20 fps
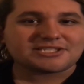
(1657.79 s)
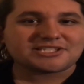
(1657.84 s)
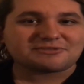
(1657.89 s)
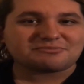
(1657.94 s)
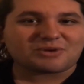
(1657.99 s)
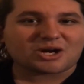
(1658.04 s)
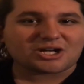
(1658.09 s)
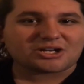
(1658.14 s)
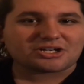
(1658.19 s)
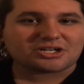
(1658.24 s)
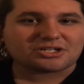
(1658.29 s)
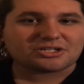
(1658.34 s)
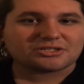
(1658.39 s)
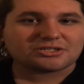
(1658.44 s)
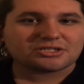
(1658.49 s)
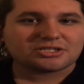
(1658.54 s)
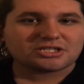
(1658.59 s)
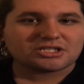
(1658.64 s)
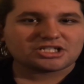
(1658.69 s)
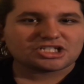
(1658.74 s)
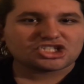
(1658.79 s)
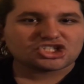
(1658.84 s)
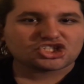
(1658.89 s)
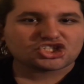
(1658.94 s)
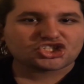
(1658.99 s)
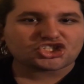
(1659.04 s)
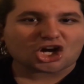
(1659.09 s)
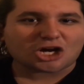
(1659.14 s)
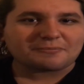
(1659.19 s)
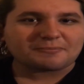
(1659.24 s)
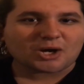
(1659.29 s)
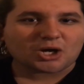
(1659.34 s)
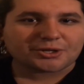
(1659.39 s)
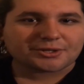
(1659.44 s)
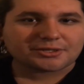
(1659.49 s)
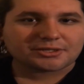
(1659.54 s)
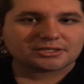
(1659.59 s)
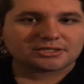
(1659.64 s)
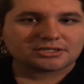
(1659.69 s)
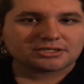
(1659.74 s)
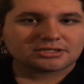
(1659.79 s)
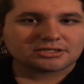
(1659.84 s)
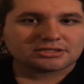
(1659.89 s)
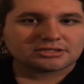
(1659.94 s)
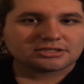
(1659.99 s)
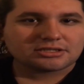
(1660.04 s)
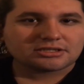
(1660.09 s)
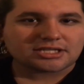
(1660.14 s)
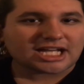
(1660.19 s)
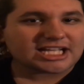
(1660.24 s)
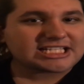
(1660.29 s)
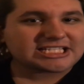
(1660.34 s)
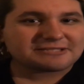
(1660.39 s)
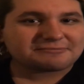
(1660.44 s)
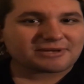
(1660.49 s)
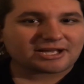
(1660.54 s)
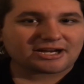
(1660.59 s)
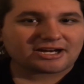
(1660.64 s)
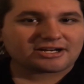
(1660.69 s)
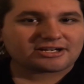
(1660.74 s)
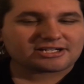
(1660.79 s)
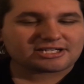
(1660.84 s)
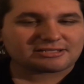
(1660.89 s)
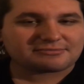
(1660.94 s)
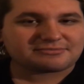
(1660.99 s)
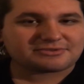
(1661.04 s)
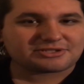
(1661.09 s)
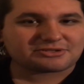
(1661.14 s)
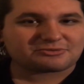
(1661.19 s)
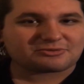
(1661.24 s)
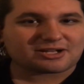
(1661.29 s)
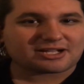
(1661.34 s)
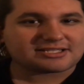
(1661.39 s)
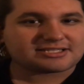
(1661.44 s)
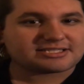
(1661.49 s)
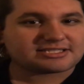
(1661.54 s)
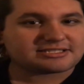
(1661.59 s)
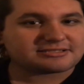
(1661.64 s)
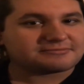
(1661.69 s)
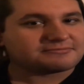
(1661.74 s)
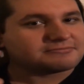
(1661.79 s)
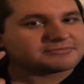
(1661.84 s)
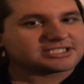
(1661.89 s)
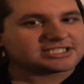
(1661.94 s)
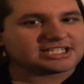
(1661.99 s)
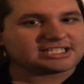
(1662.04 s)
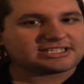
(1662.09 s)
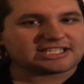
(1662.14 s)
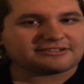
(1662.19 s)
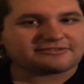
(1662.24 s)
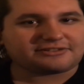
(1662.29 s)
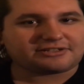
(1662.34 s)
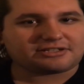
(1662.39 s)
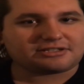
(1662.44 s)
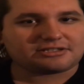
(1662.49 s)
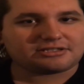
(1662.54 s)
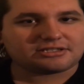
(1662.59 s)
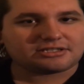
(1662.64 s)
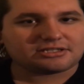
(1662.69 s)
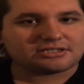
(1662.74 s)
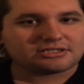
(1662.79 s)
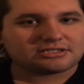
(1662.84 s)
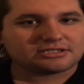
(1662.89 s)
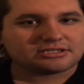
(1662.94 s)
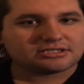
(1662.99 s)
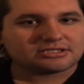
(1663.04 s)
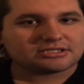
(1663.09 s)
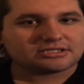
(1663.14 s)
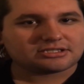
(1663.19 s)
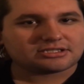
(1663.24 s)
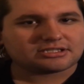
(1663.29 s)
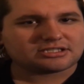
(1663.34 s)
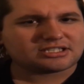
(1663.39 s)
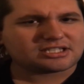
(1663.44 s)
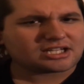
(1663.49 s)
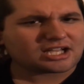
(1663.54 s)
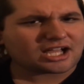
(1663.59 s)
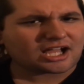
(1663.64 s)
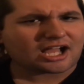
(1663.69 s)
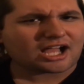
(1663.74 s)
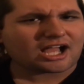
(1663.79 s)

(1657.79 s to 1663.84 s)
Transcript: But I wish you would have given like a similar kind of dark framed like lighting situation to